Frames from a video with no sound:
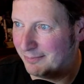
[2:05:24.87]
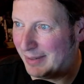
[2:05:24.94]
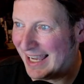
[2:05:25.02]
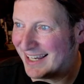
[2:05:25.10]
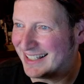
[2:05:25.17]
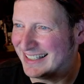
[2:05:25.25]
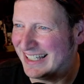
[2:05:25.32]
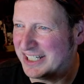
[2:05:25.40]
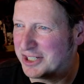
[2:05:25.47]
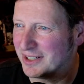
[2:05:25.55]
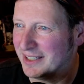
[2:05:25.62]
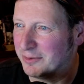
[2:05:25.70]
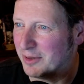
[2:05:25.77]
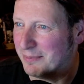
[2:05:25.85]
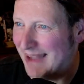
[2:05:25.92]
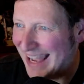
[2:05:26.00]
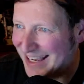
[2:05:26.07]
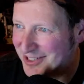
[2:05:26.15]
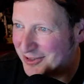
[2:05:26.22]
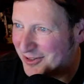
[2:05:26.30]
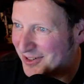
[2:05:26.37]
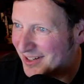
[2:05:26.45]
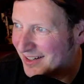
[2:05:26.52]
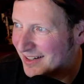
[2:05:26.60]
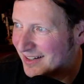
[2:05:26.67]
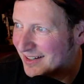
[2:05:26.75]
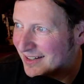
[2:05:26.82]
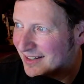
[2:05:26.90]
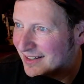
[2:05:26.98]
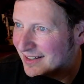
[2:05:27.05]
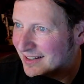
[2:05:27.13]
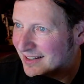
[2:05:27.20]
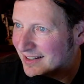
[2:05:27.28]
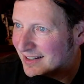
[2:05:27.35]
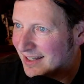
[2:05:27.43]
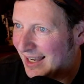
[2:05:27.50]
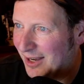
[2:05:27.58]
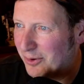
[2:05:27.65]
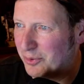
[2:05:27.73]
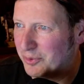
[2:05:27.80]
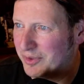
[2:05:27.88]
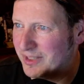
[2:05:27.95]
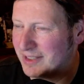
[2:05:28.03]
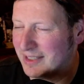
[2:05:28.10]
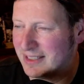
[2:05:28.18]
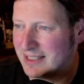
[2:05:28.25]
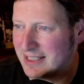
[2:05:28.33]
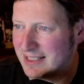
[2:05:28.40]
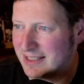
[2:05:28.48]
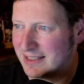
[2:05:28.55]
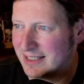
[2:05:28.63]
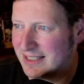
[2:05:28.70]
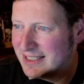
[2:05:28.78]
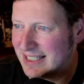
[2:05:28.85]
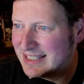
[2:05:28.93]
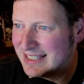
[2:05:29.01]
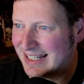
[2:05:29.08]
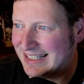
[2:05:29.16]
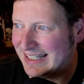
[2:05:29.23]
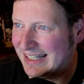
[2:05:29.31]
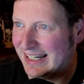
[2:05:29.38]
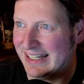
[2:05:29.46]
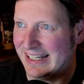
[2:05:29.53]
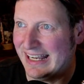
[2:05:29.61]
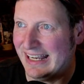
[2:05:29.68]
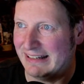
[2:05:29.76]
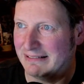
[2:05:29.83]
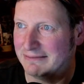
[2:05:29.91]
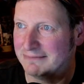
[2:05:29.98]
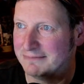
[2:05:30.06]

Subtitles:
Back and digitally remastered. How old is this? It says 1998.